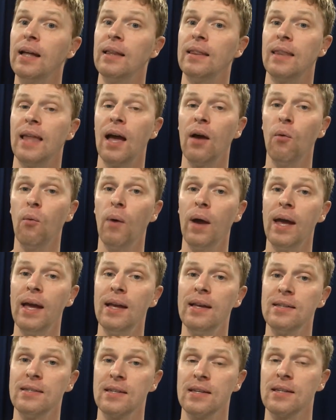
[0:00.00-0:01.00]
That
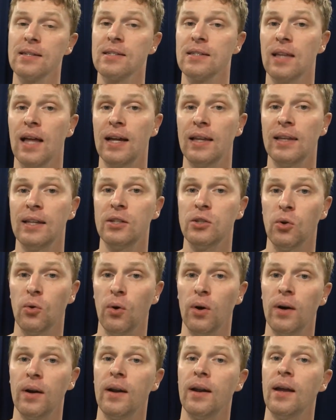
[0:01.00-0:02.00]
weighs slightly
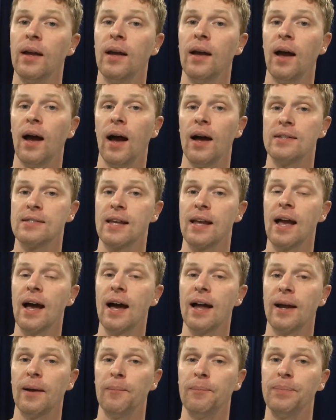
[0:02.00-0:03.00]
toward
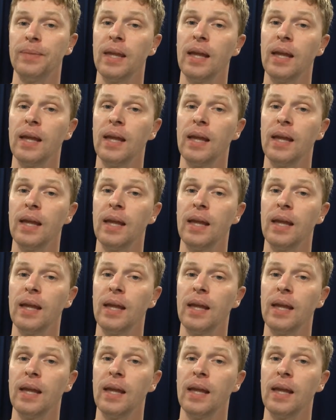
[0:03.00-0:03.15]
Asiata.